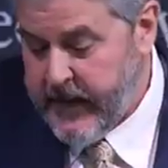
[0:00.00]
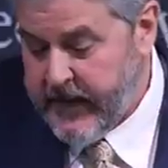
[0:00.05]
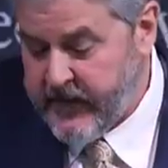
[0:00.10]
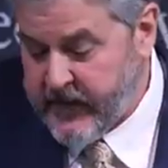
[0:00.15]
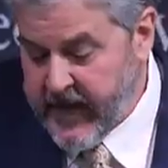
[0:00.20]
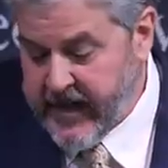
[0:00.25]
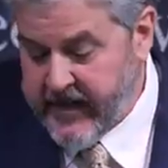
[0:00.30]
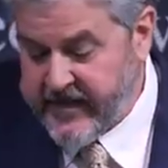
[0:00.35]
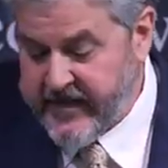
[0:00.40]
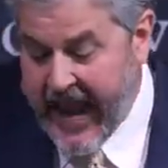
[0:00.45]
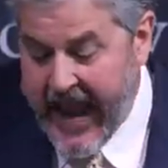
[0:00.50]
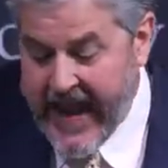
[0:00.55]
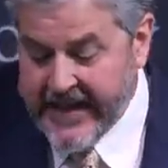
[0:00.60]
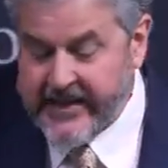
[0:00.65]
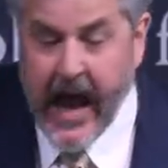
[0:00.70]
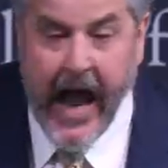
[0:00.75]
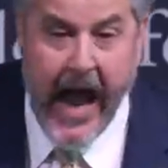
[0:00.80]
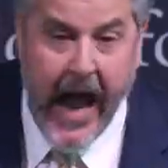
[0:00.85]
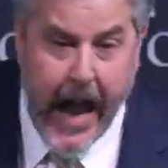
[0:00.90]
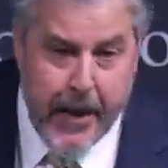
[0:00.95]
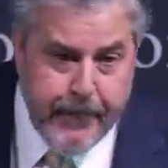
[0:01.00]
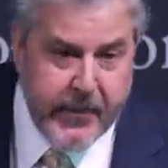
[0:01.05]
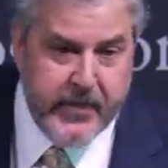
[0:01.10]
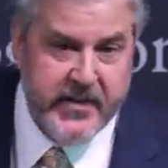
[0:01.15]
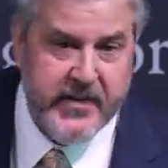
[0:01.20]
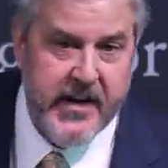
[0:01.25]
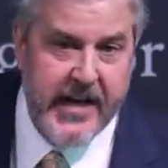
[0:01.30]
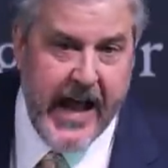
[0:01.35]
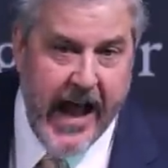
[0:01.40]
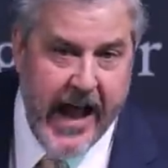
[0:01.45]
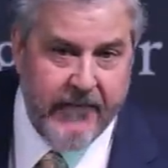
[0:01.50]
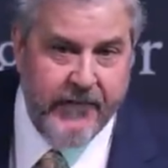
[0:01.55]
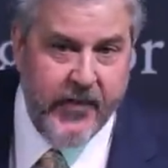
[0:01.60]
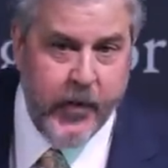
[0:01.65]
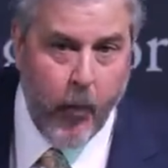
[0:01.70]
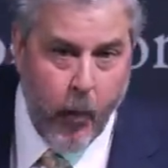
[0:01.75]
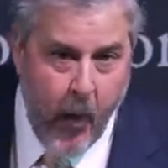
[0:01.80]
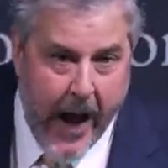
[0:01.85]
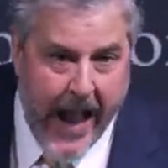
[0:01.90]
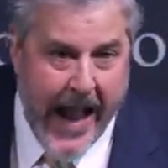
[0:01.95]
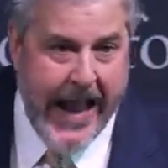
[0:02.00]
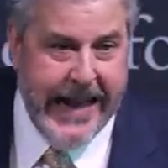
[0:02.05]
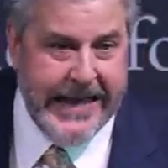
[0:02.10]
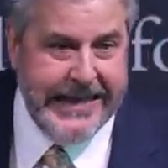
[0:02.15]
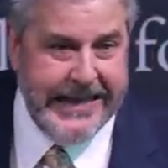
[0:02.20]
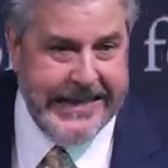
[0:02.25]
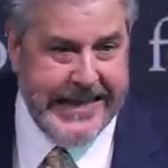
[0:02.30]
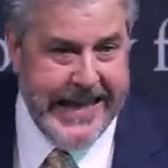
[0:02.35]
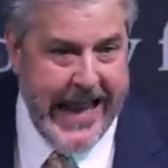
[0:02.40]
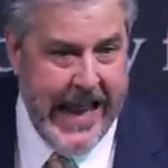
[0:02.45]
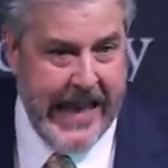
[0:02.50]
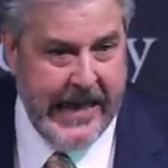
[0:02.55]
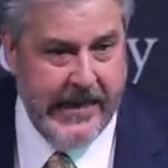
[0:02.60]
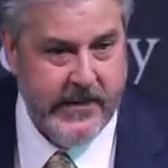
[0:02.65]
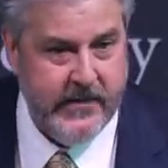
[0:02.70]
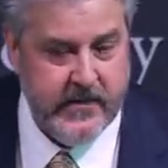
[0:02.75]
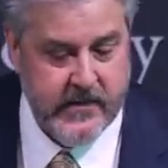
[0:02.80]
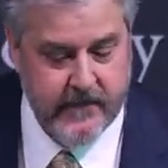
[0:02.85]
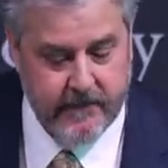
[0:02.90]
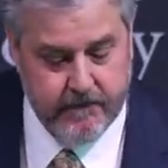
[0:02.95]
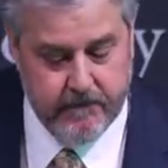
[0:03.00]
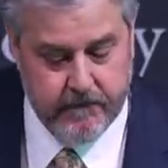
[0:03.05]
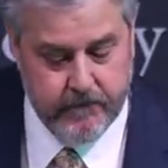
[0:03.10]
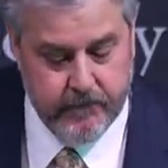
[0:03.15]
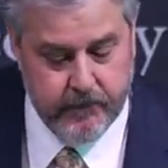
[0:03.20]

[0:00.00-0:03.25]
It's the exact opposite of the wide gate.